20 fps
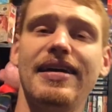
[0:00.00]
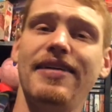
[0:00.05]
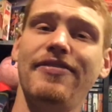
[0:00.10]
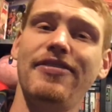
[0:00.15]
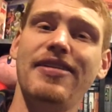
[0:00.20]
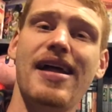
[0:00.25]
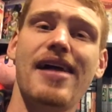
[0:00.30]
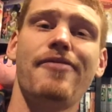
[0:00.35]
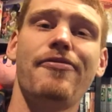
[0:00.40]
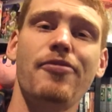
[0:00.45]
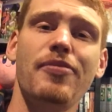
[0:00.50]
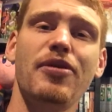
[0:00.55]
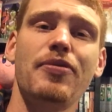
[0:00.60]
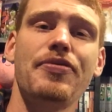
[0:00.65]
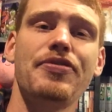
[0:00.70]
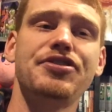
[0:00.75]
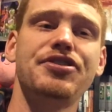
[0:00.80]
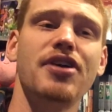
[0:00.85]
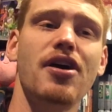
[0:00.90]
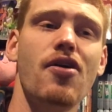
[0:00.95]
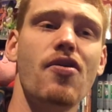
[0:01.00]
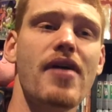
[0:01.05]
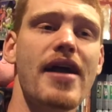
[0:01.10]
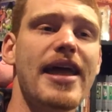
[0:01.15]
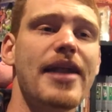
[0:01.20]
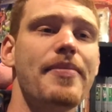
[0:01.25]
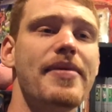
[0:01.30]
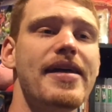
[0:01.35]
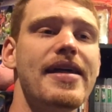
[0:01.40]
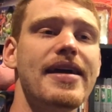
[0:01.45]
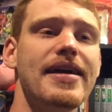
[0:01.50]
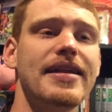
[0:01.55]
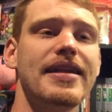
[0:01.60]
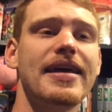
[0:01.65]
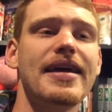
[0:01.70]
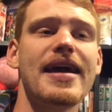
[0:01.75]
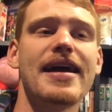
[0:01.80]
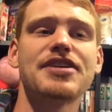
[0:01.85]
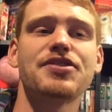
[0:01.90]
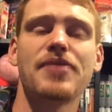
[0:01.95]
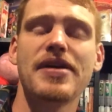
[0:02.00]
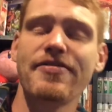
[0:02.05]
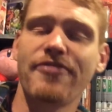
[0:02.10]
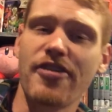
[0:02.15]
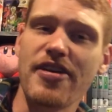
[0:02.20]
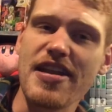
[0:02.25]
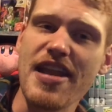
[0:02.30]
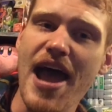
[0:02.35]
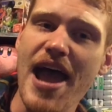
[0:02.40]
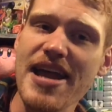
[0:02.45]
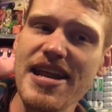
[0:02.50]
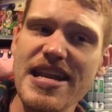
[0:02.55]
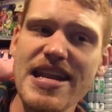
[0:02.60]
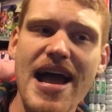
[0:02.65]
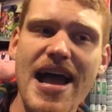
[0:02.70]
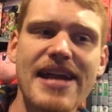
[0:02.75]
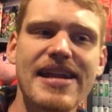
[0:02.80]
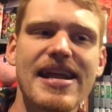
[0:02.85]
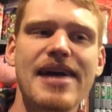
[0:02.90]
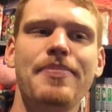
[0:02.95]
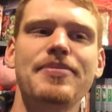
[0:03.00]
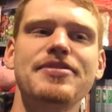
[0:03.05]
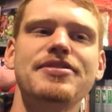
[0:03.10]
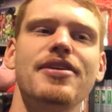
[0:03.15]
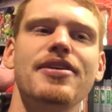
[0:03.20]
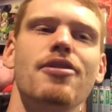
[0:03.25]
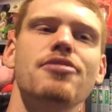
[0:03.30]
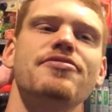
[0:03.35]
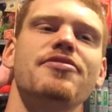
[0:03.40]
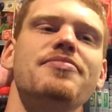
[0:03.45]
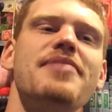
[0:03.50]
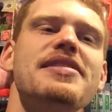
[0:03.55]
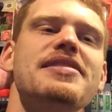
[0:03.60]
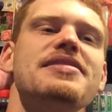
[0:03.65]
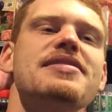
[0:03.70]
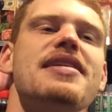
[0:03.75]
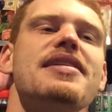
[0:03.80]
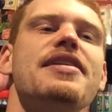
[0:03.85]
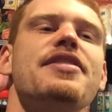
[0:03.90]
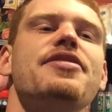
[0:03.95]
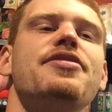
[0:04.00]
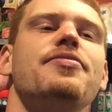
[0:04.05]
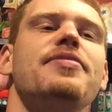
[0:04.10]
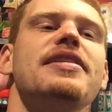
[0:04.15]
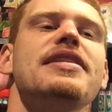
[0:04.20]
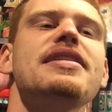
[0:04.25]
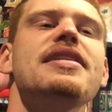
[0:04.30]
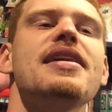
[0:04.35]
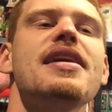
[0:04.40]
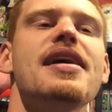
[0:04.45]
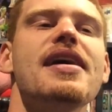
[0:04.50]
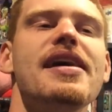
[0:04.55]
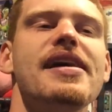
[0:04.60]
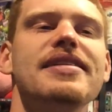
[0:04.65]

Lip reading: if you're not familiar with the show, Animaniacs ran for 99 episodes from 1993